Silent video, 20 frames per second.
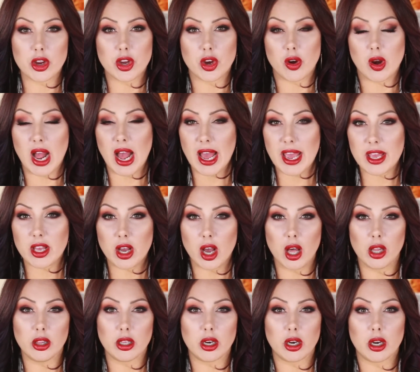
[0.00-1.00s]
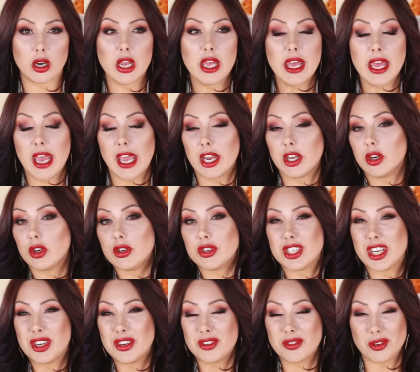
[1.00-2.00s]
your eye color and your
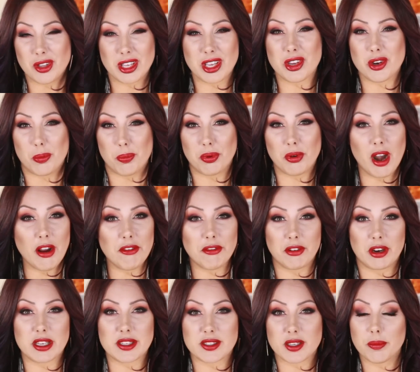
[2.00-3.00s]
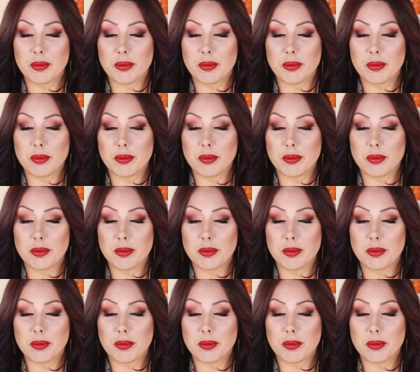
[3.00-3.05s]
generally your preference.